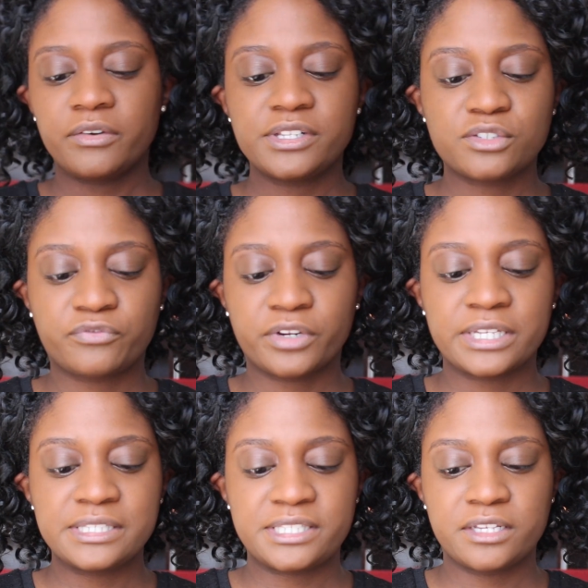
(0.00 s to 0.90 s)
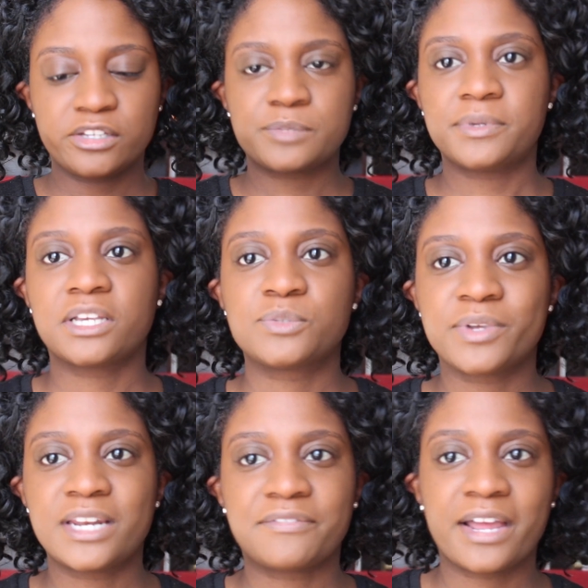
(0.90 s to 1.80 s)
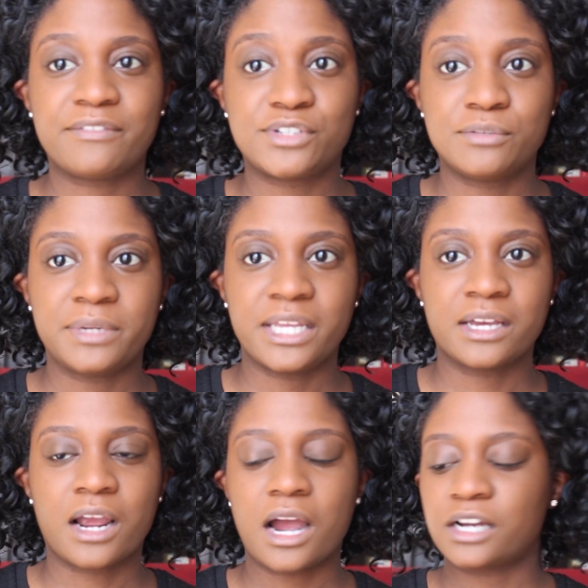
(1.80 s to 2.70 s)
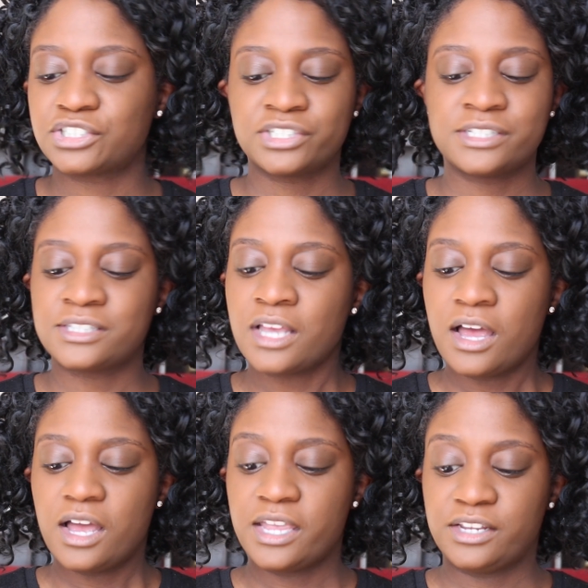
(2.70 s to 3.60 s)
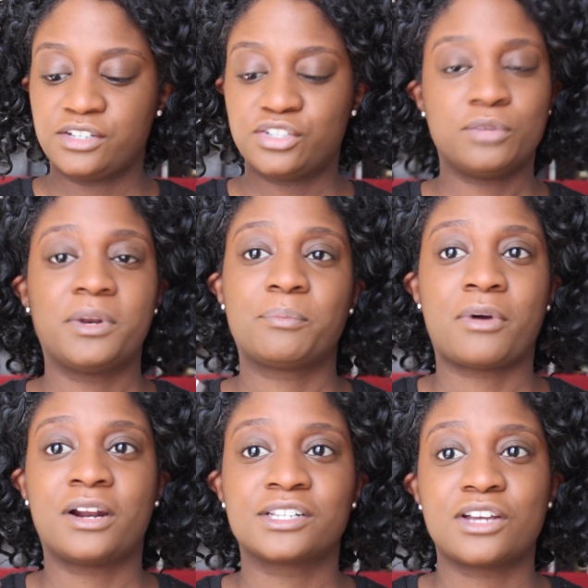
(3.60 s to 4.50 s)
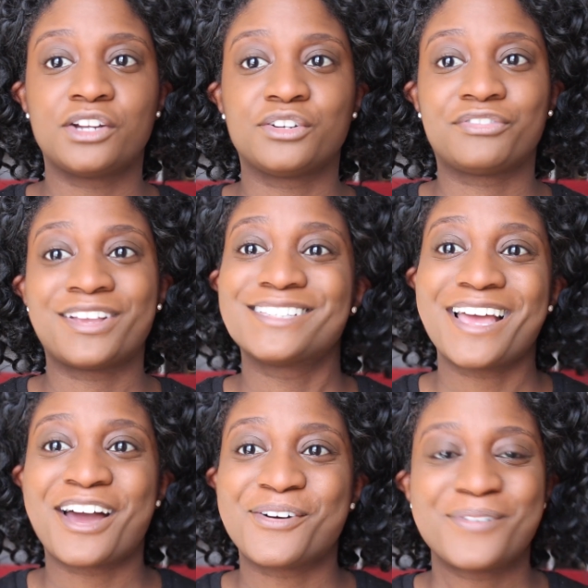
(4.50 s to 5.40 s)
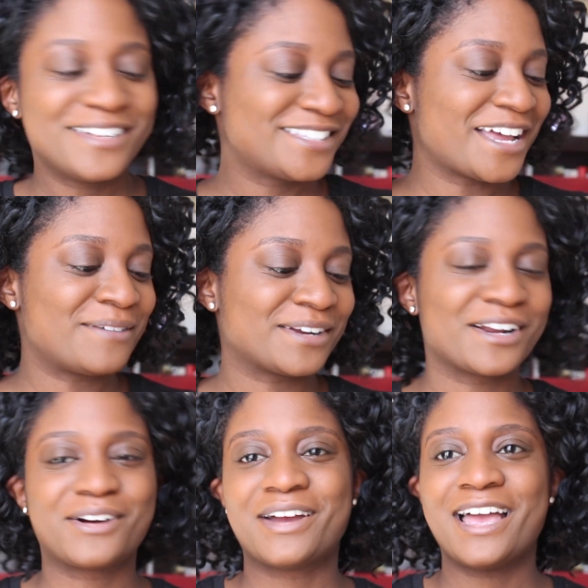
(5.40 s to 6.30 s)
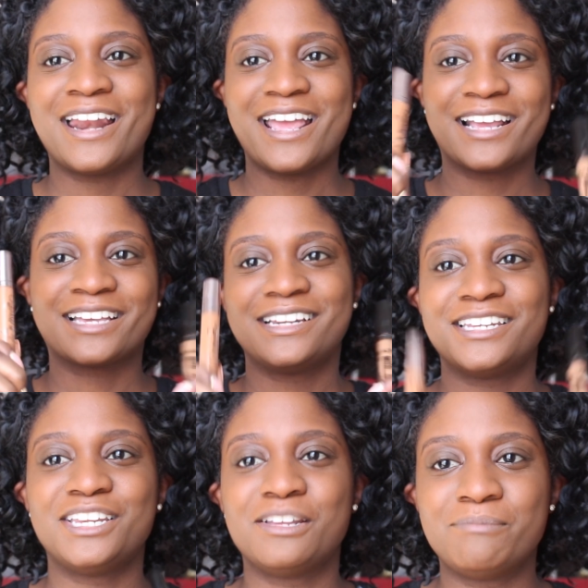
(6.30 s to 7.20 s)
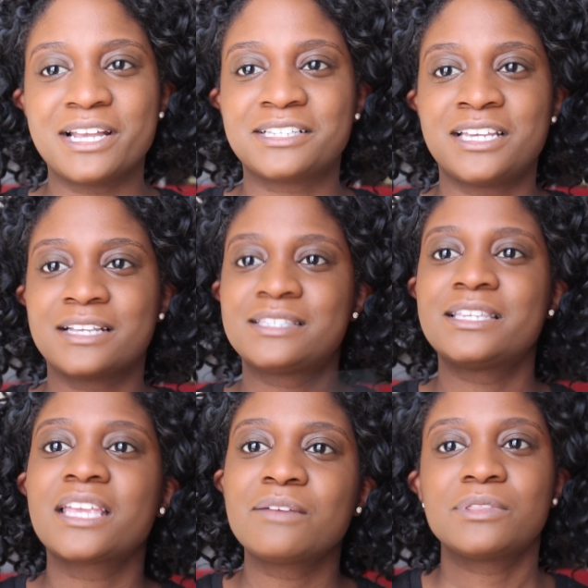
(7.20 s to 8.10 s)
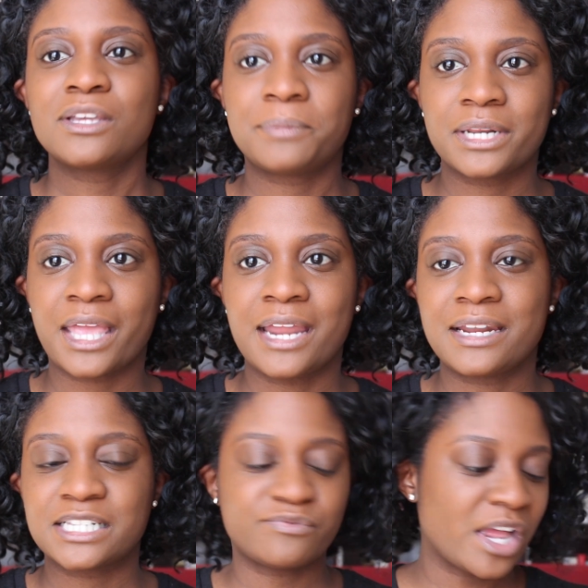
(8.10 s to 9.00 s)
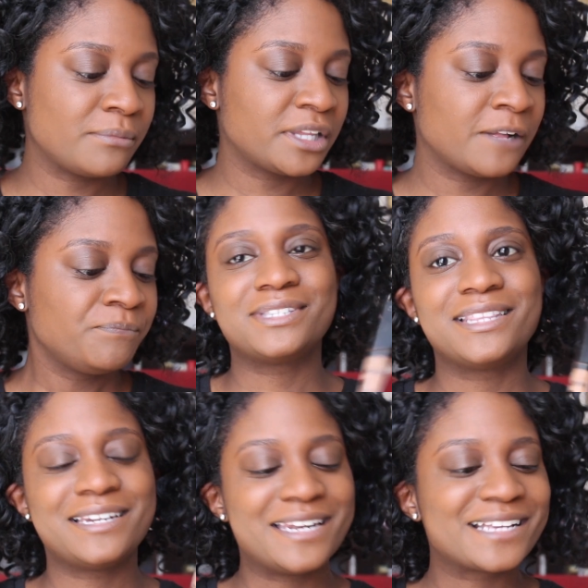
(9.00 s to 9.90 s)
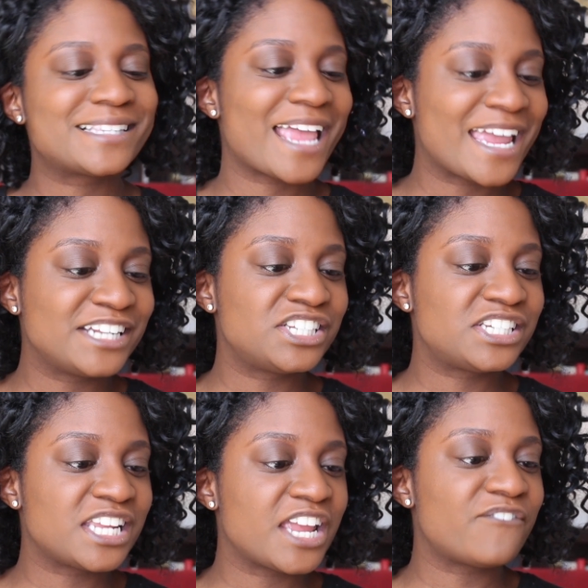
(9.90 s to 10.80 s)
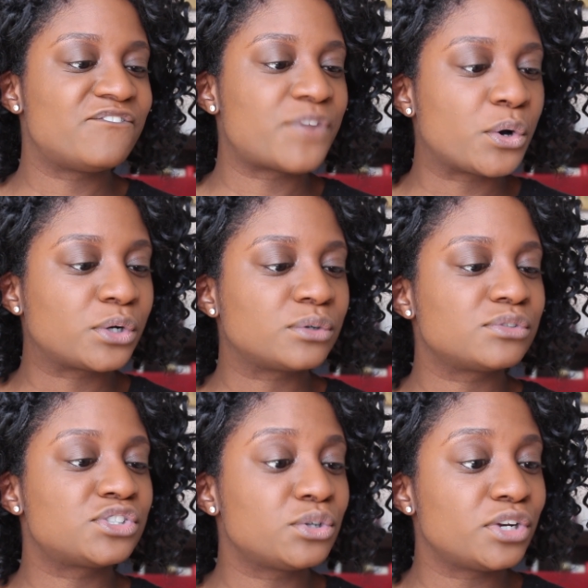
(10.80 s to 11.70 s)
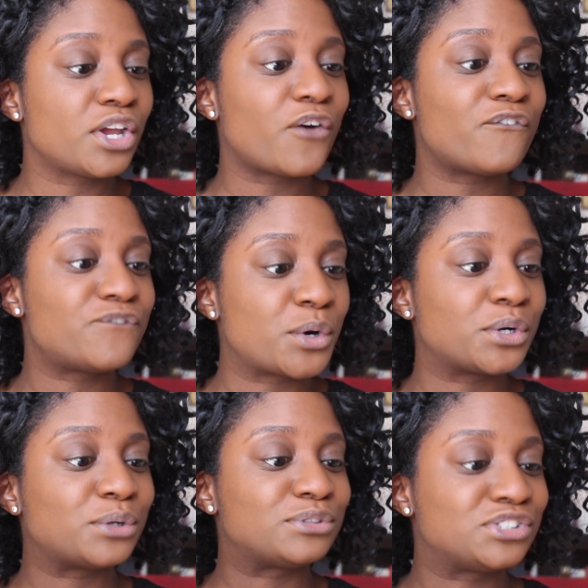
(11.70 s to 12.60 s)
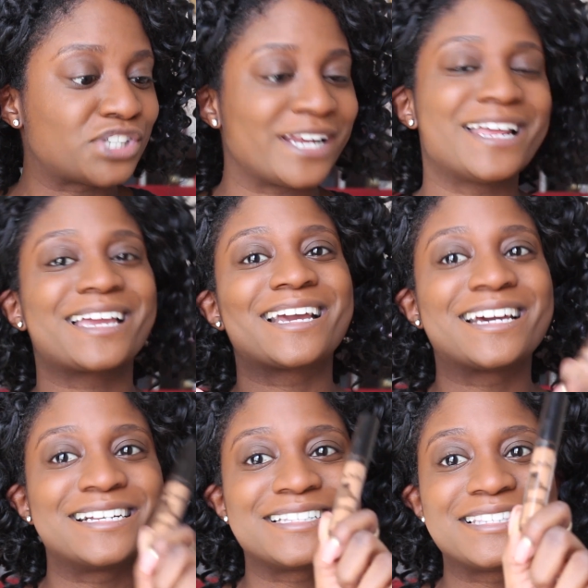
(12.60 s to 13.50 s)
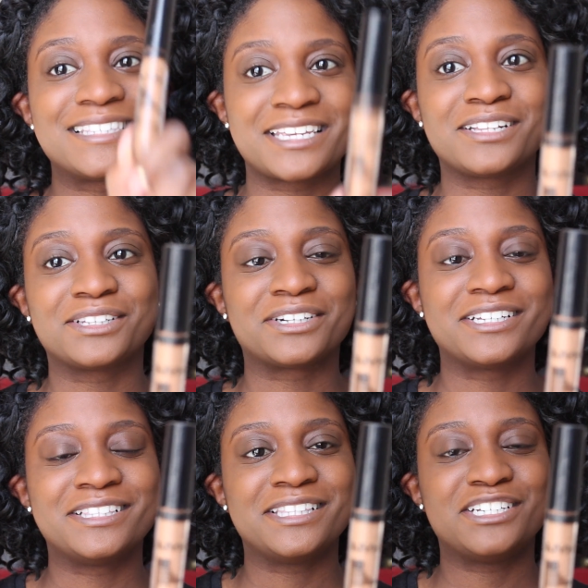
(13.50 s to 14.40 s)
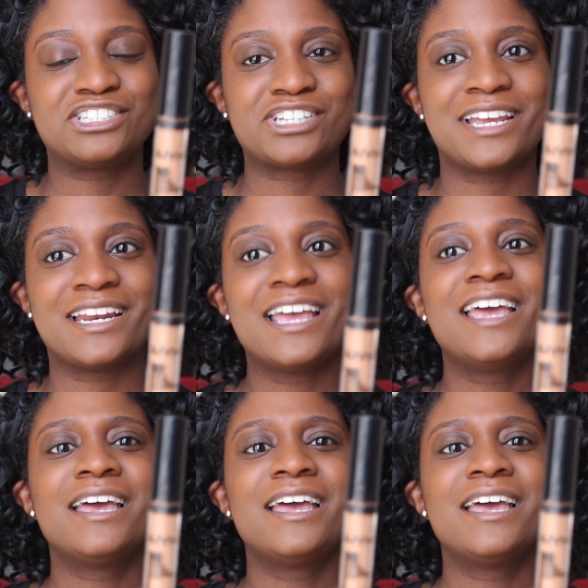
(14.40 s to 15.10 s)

Alright, so for concealers, because we can never have too many concoctions and too many products on your face at once, I'm gonna go ahead and continue mixing, sticking with the Urban Decay NYX family, using the NYX HD Studio Photogenic Concealer in the shade